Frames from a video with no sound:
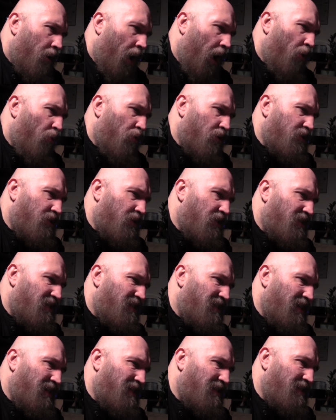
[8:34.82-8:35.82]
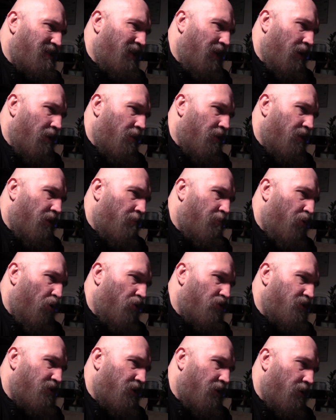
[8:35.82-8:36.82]
I was the 16th
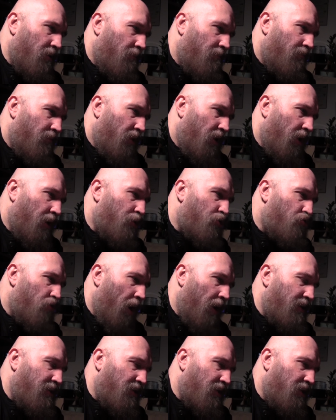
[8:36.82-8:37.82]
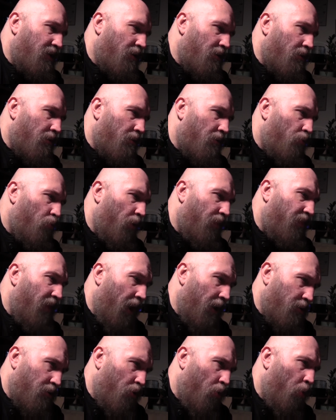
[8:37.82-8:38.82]
person he tried to kill with
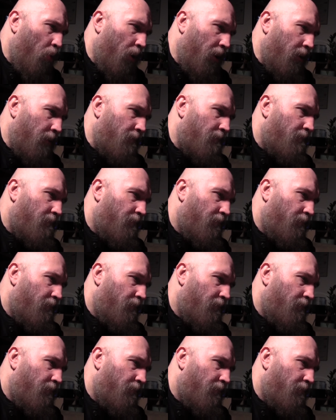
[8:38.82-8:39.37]
that coin.